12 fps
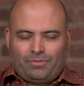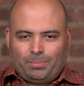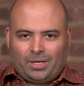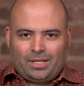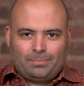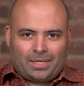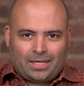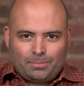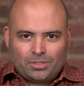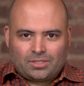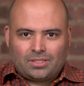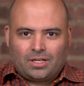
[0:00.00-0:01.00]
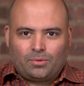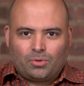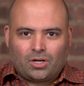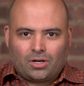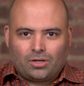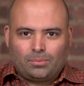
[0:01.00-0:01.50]
everybody. My name is uh,
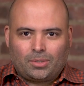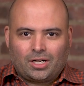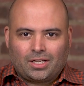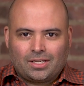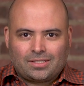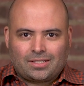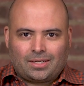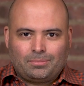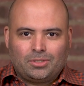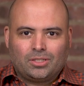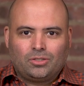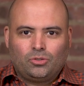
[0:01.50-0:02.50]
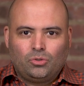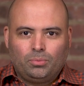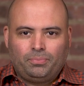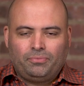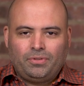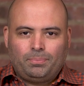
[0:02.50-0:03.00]
Ricardo Marques. I'm the
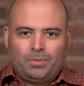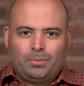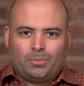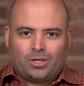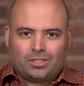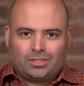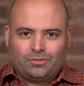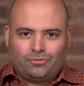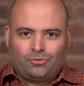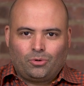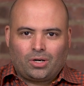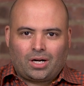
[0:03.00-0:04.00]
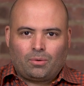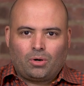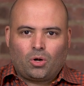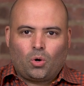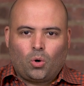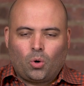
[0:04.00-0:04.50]
Group VP Marketing for
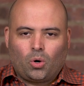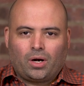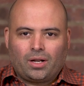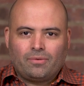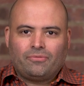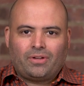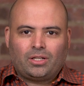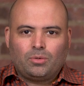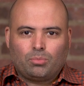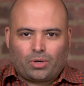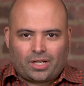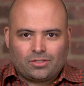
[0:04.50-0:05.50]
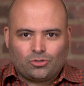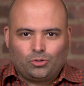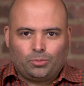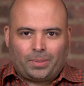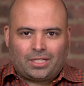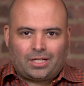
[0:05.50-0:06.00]
our core and value brands
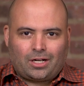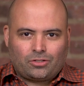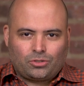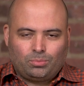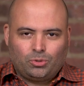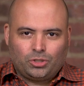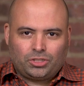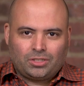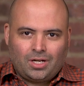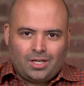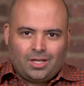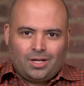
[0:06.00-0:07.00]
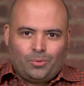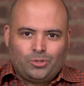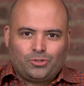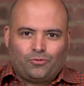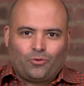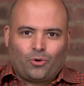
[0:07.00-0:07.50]
group at Anheuser-Busch,
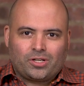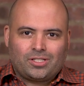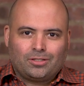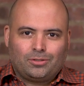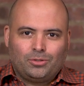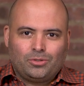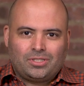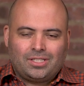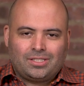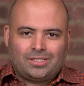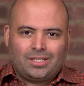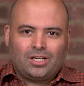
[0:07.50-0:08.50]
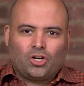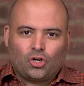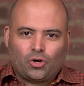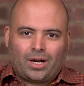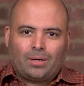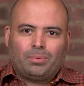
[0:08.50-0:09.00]
which of course includes this
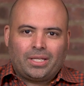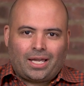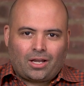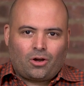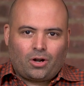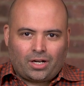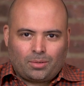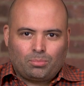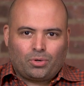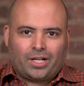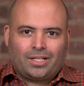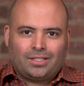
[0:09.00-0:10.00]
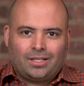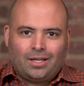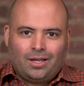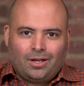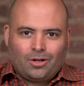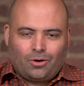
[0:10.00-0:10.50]
incredibly iconic brand
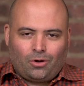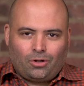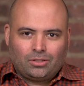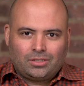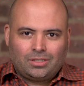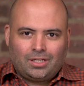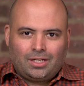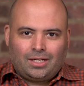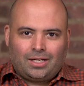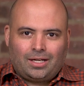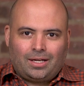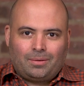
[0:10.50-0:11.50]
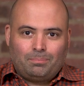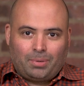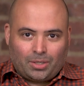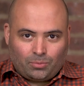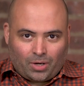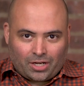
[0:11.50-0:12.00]
called uh,
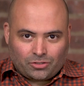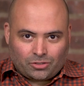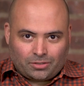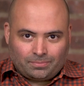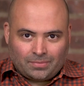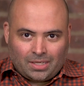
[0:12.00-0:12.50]
Budweiser.